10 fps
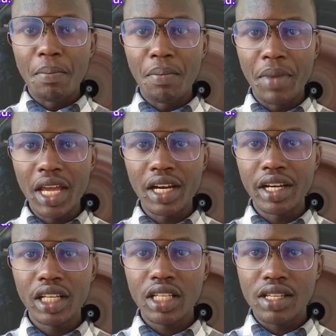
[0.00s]

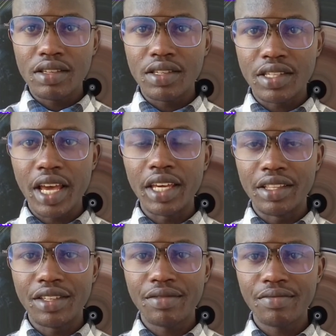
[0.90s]
Mary
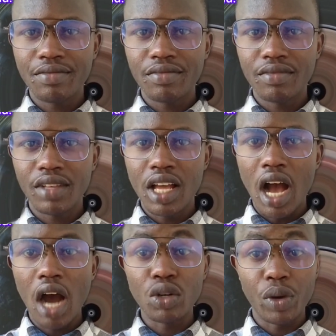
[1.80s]
said.
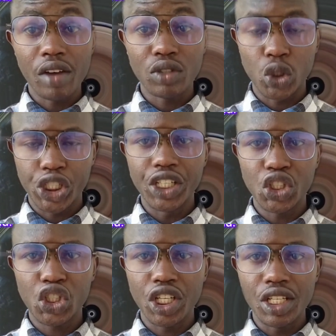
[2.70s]
How do we have to
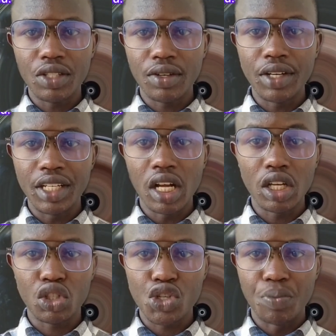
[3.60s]
change it into
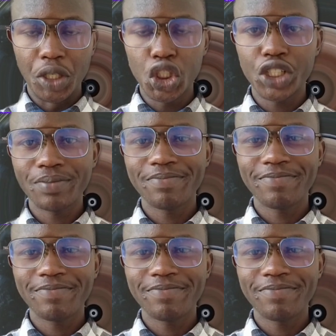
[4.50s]
indirect speech?